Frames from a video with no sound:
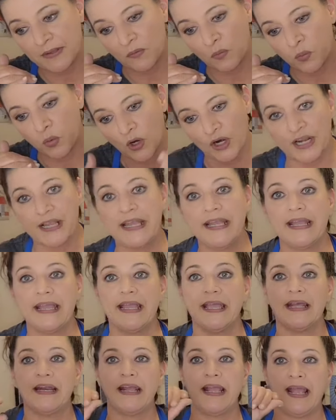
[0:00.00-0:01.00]
working
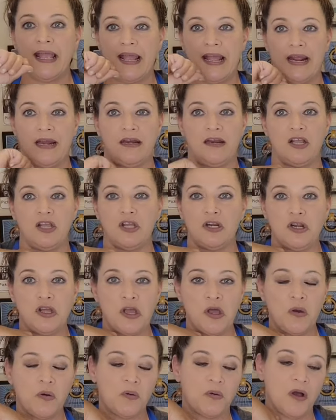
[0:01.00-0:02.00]
it and you
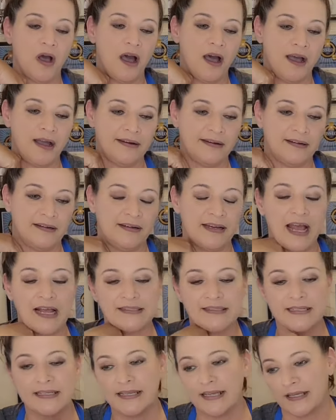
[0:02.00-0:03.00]
know uh,
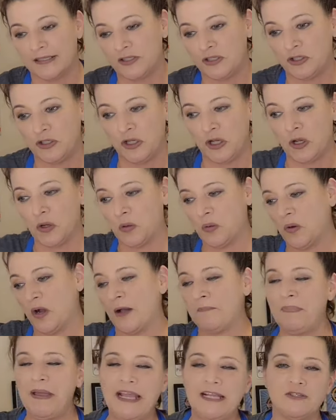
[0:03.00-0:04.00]
not to get you know
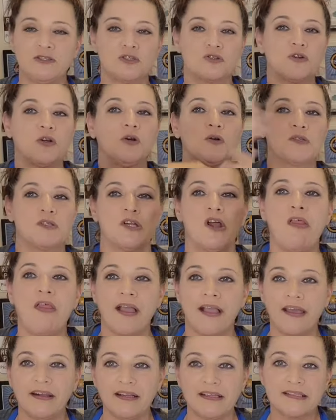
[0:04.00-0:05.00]
uh, paint strokes and all
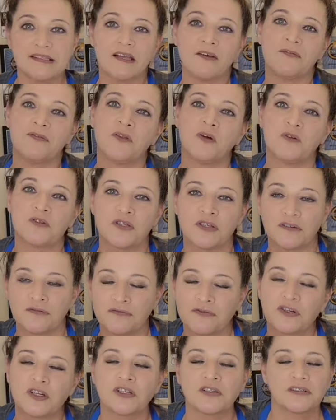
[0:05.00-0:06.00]
that kind of stuff those are
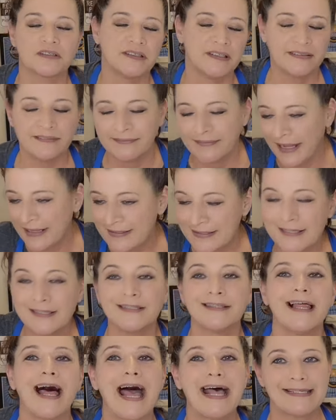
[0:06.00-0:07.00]
for that's
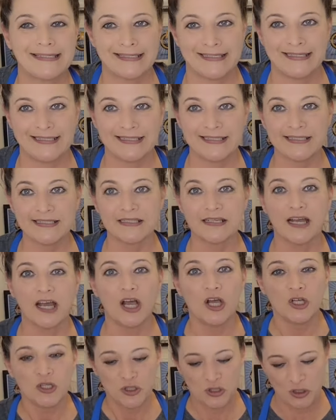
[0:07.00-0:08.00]
classes
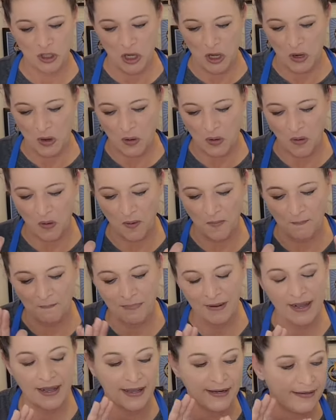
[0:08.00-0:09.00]
so
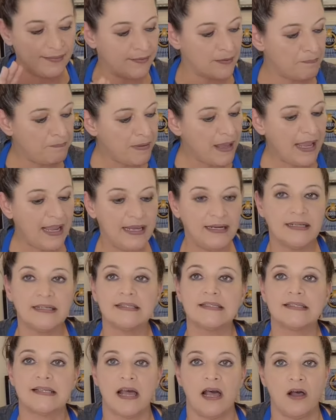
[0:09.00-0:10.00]
but the paint
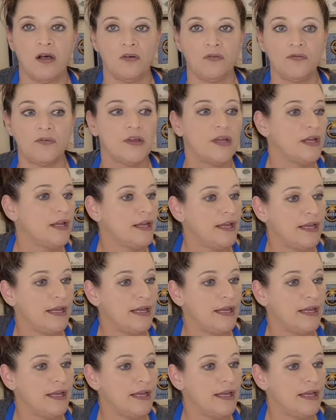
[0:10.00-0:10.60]
itself